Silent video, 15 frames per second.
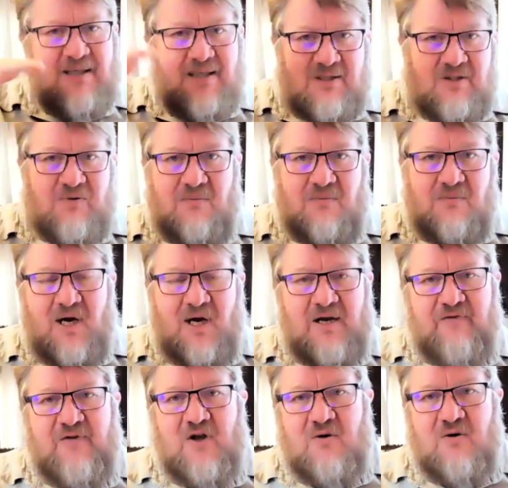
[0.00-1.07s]
there's quite a
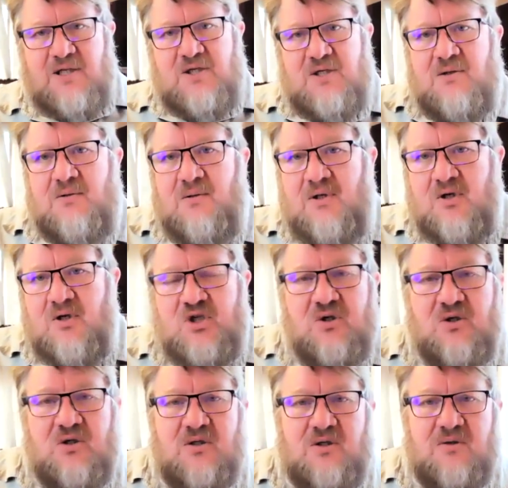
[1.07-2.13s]
few, but you
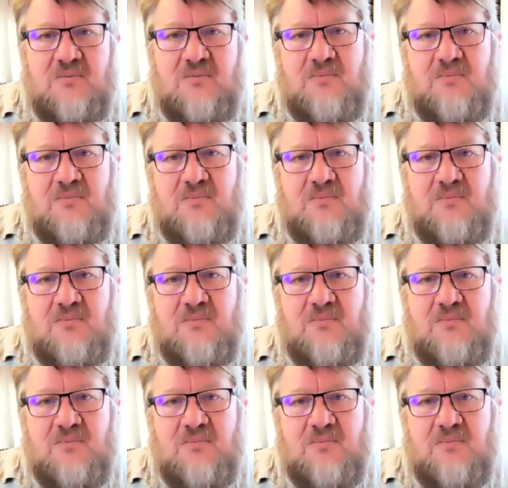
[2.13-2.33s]
should